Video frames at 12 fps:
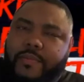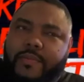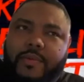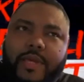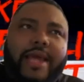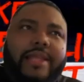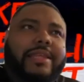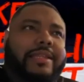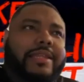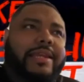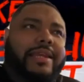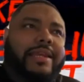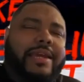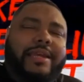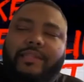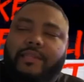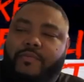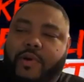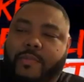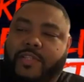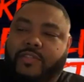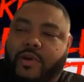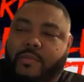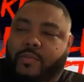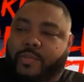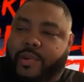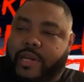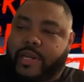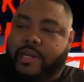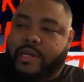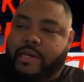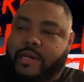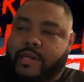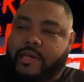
yeah, I think they did the women's rumble pretty good.